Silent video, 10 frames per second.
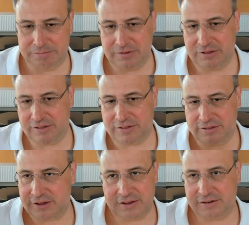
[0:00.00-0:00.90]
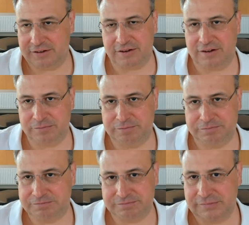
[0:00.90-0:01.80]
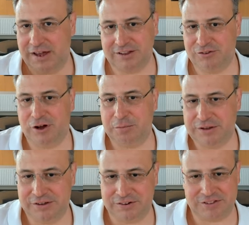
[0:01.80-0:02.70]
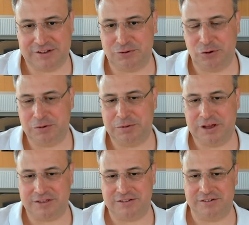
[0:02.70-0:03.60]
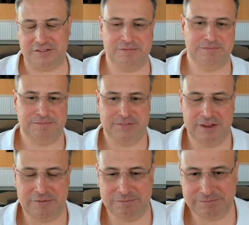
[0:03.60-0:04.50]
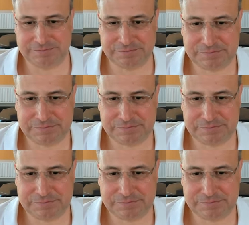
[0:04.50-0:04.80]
since like I don't know how many years, like 30 plus years. Yeah.